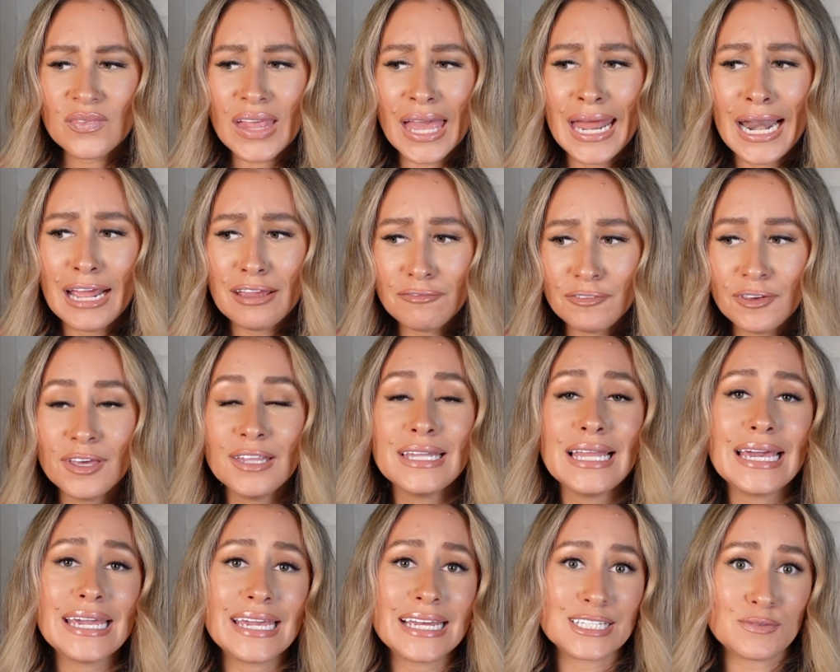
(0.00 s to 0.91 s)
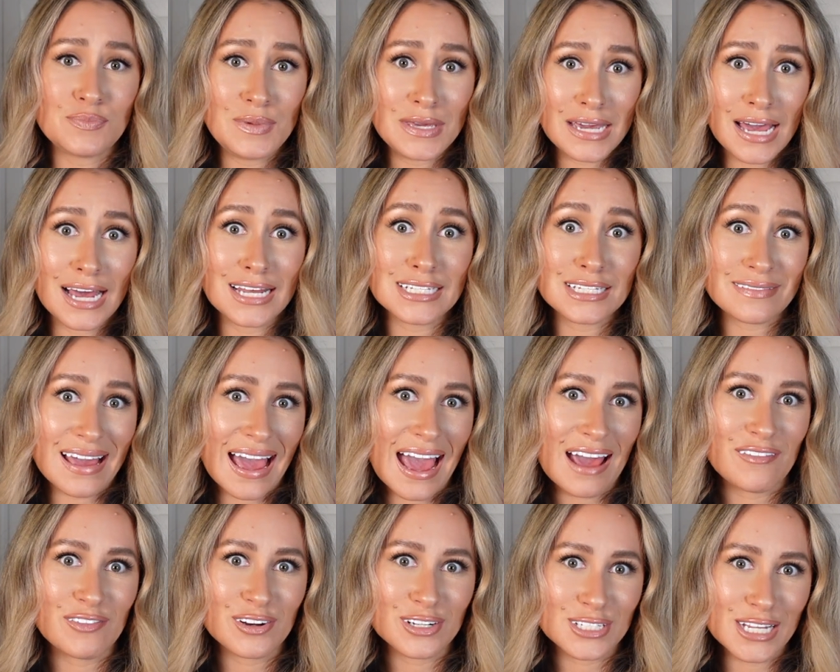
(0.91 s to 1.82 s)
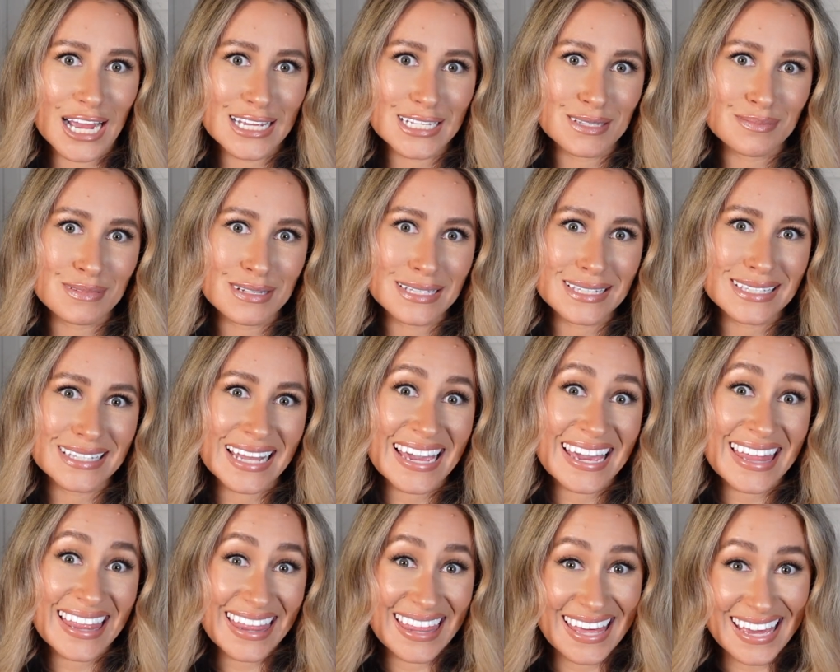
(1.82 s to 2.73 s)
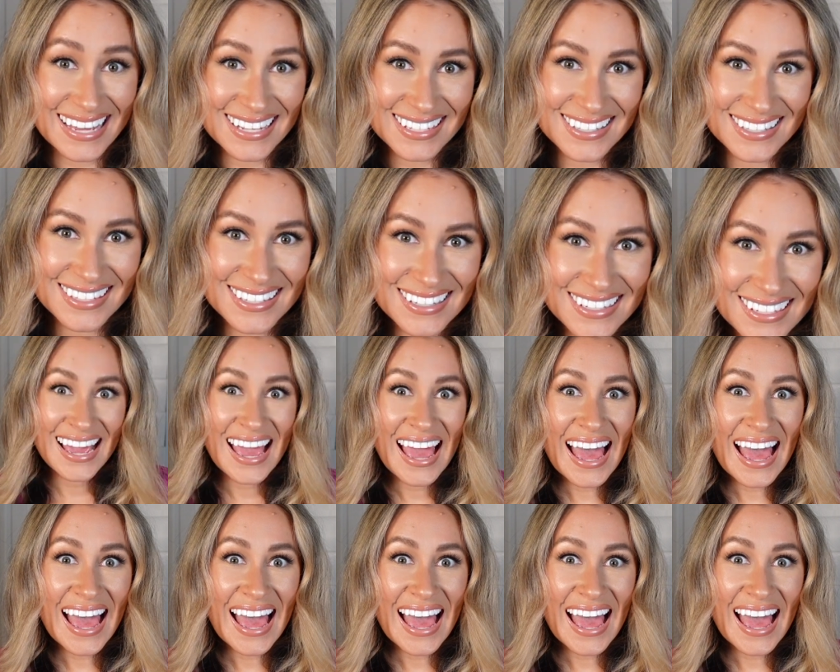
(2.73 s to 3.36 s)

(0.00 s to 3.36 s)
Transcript: And I feel like it's because of advertisements like this.